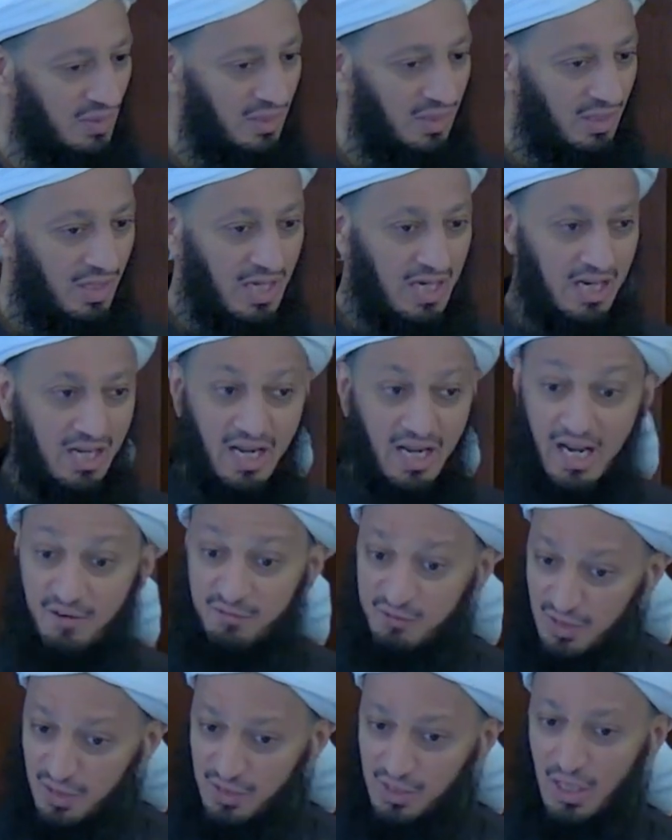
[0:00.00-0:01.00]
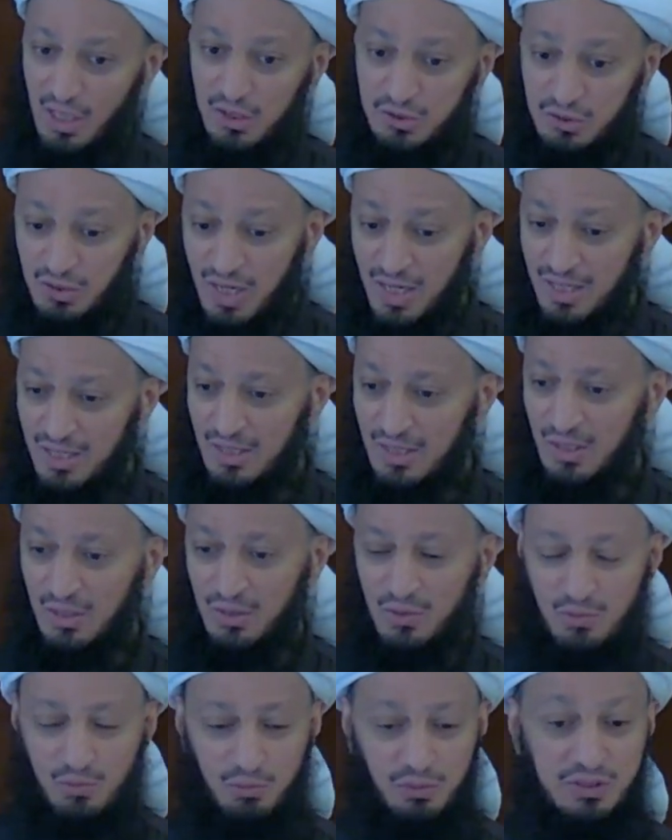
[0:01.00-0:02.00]
And after the hijrah,
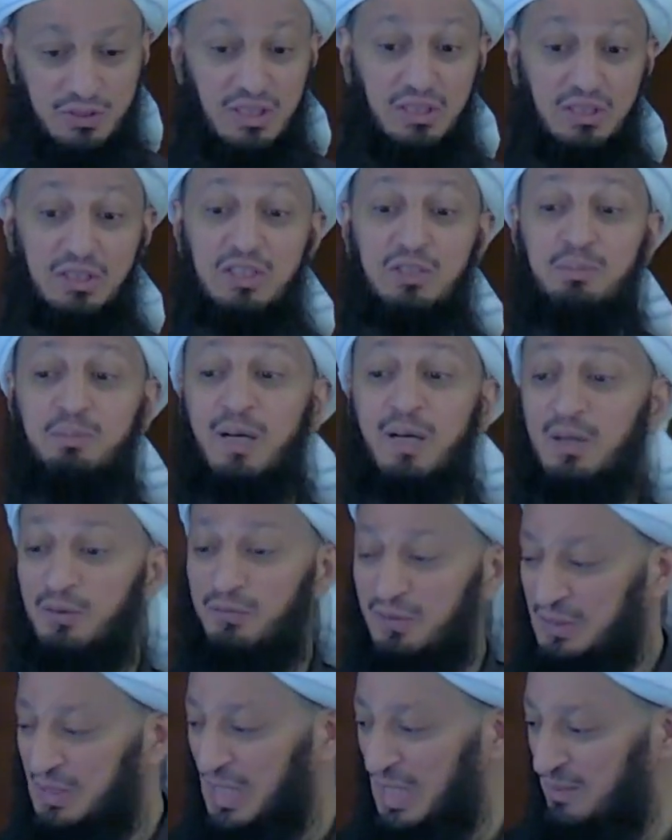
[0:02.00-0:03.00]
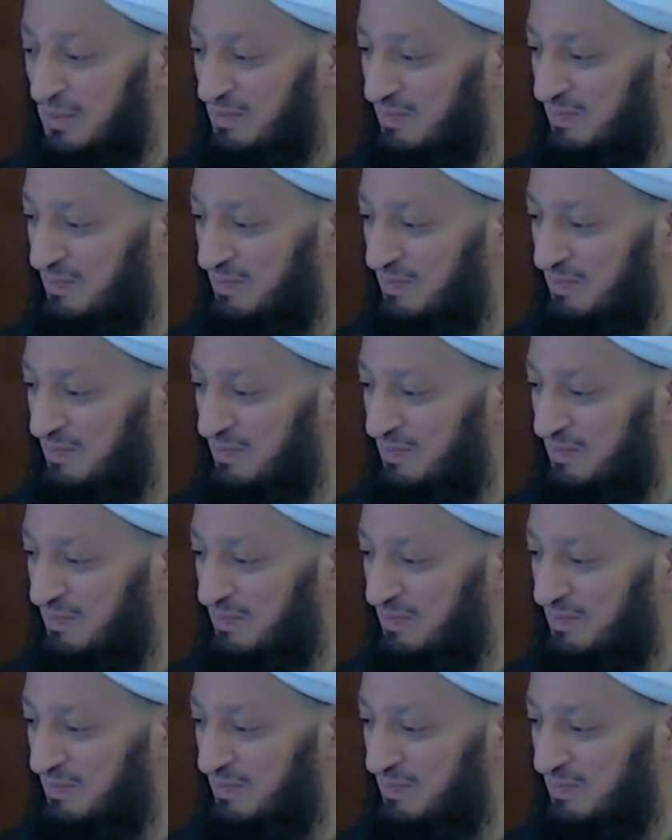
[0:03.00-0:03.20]
we see the spread of Islam.